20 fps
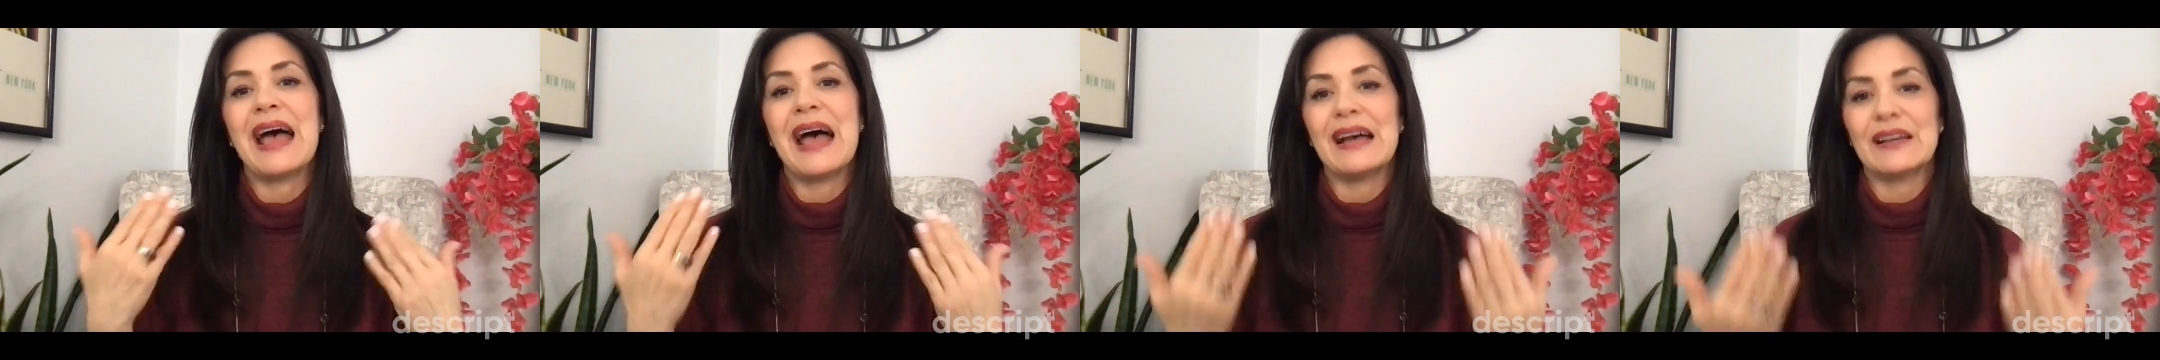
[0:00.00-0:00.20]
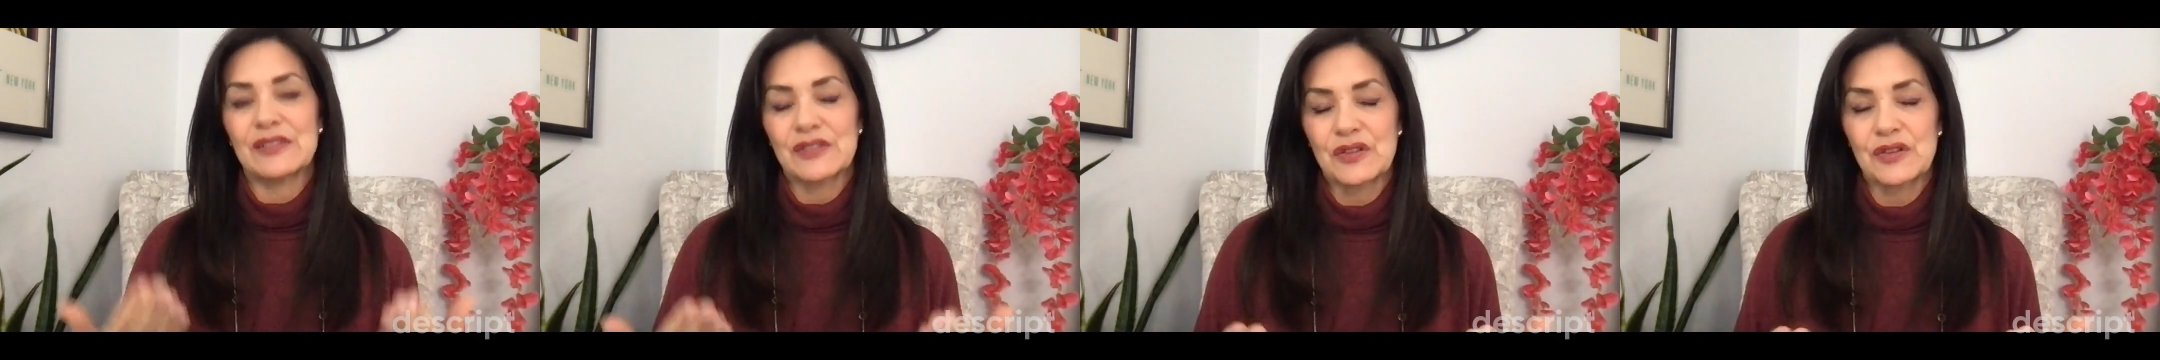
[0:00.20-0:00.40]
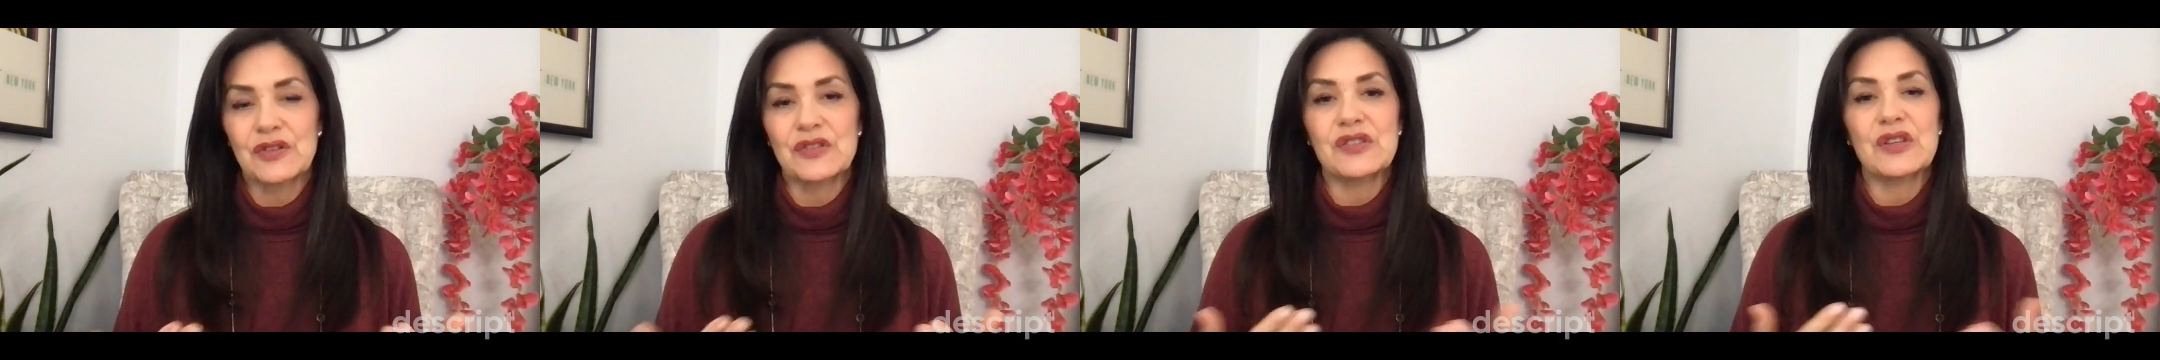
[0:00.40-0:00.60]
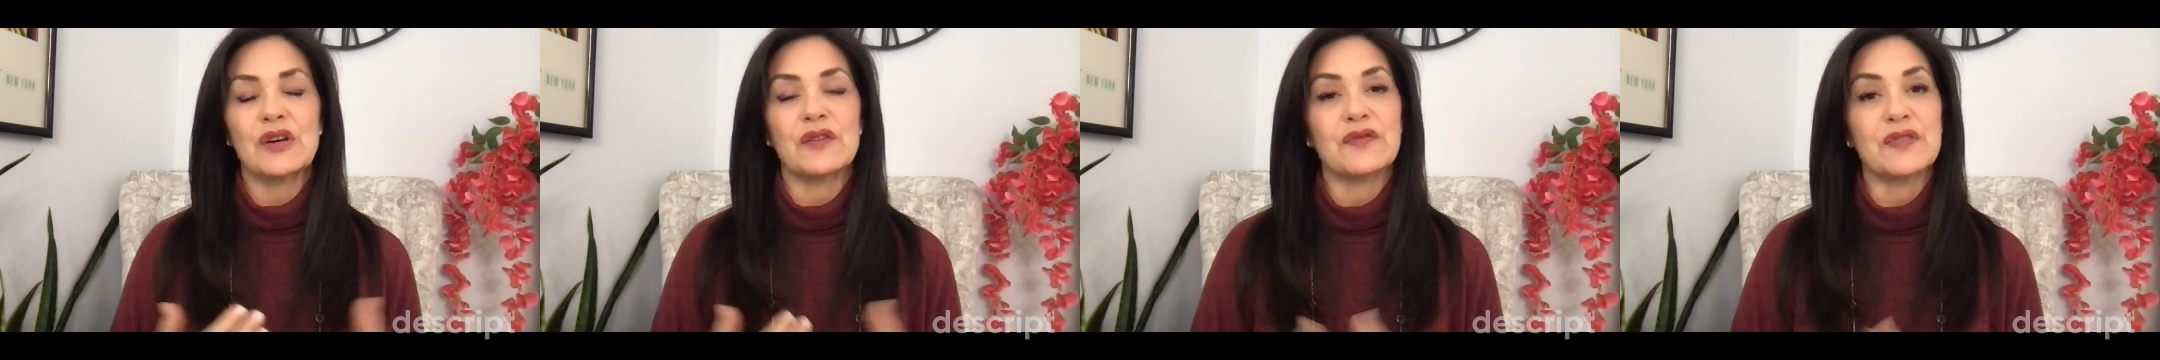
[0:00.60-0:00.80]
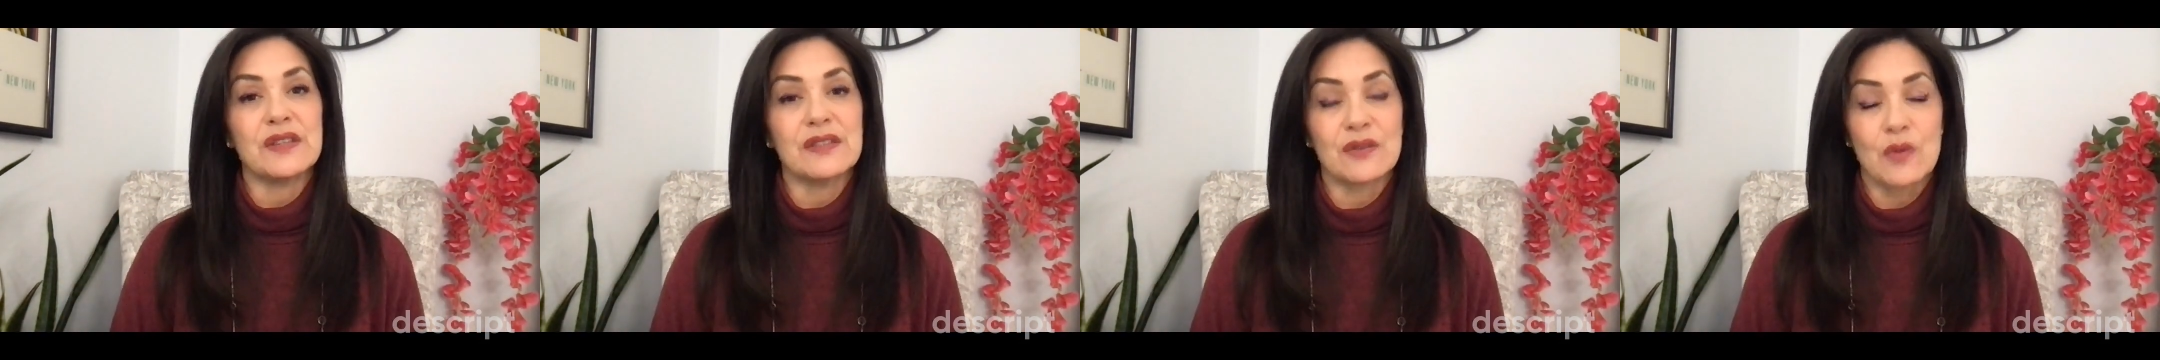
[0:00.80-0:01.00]
ask
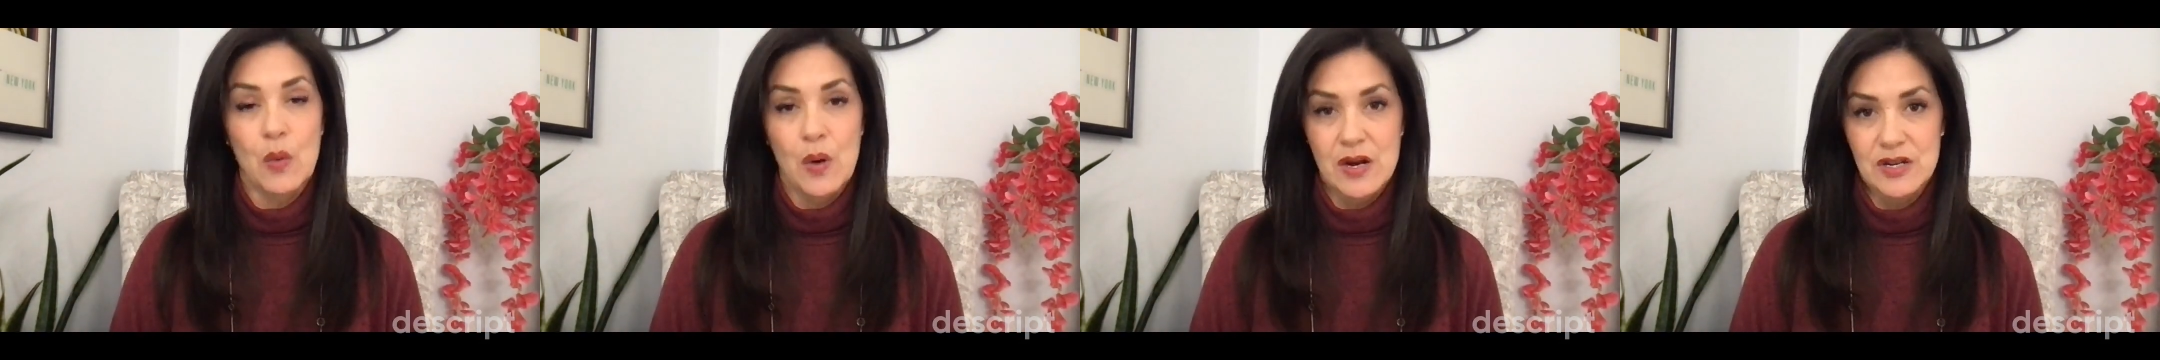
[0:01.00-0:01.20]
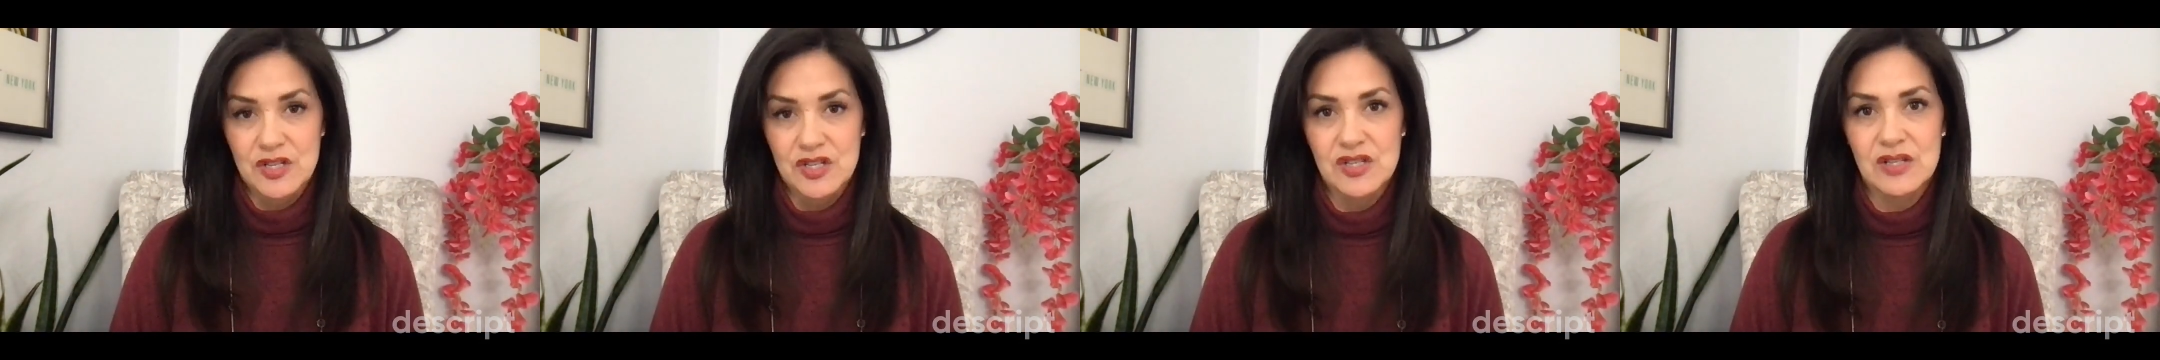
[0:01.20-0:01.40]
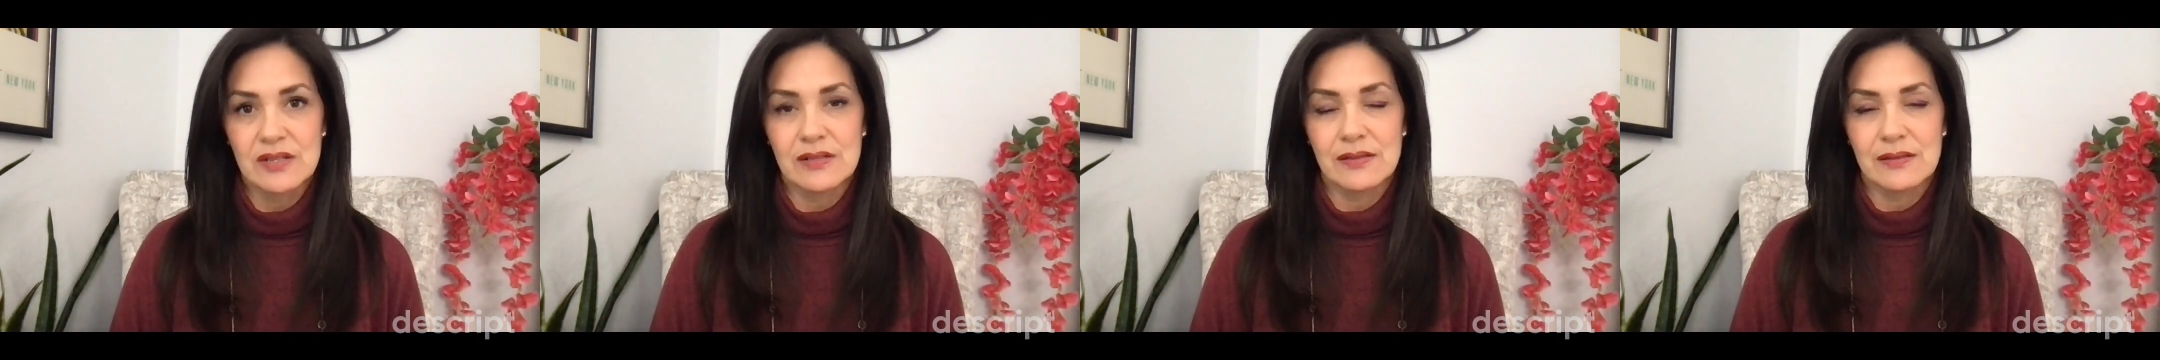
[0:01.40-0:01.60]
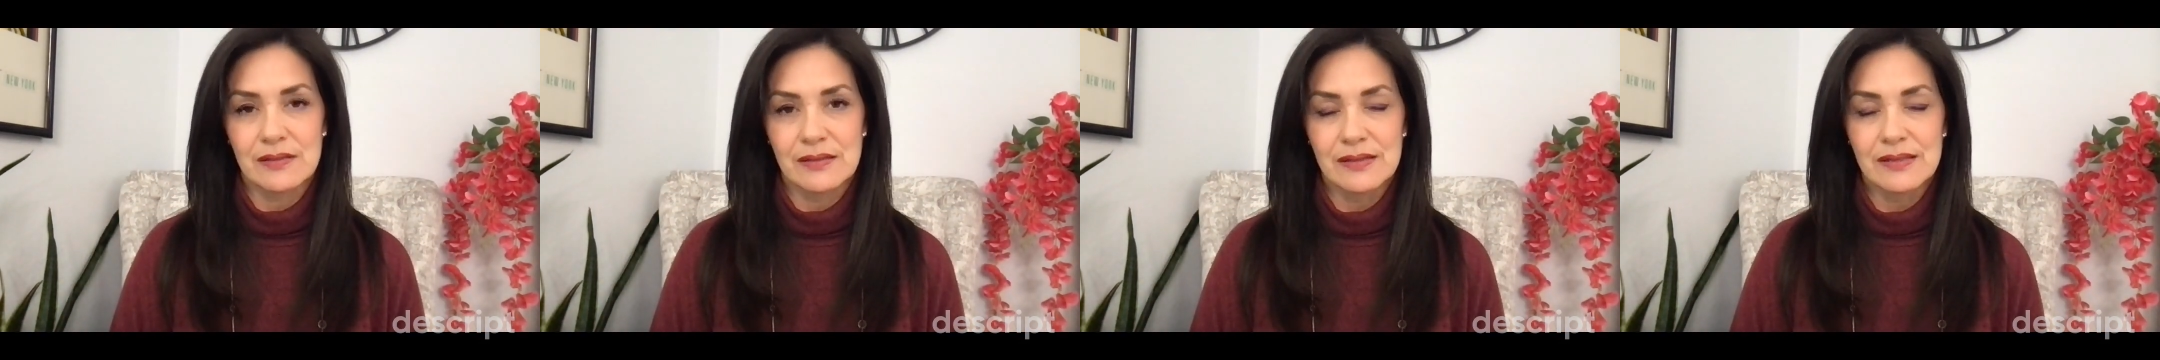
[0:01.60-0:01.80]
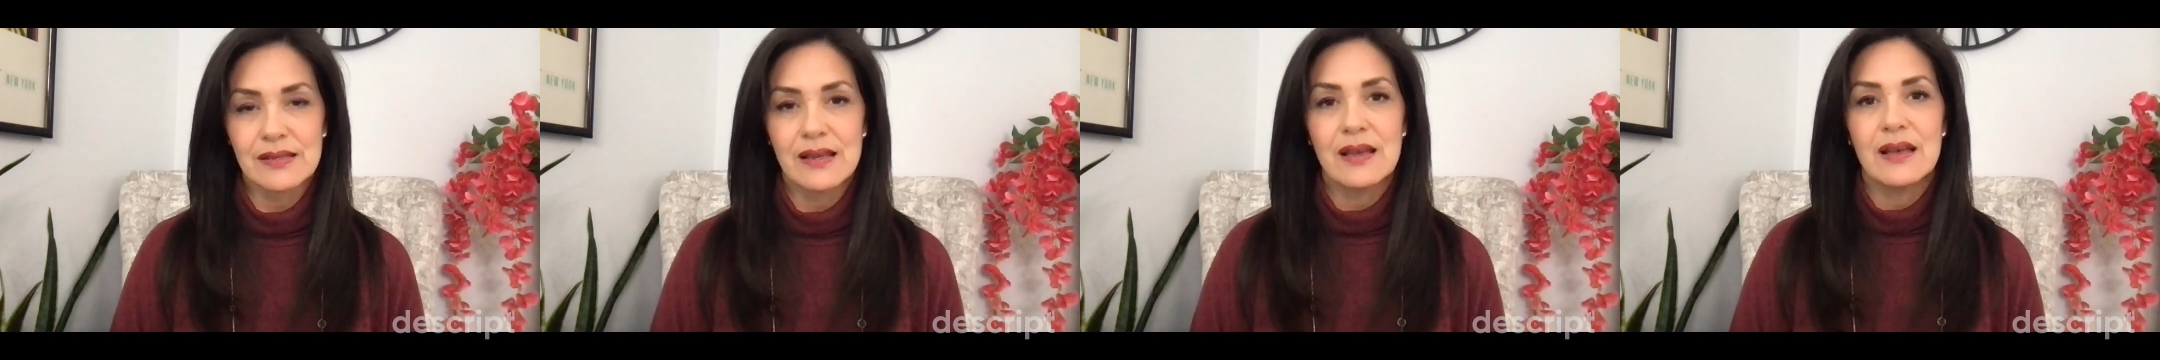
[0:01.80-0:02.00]
yourself these
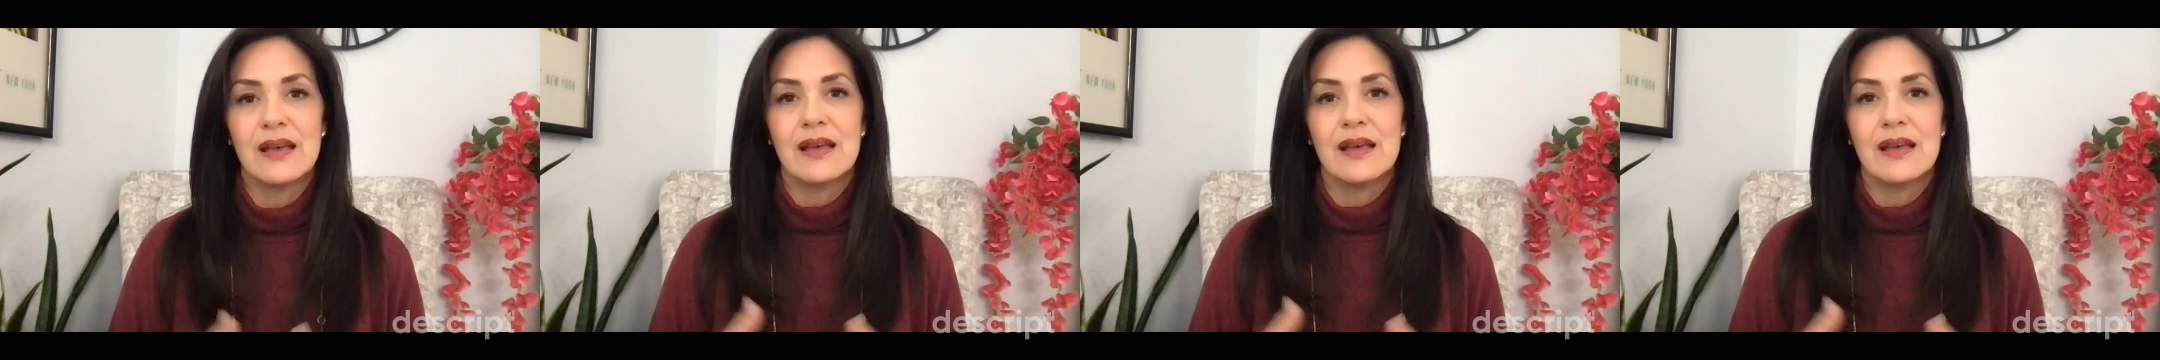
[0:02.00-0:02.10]
questions.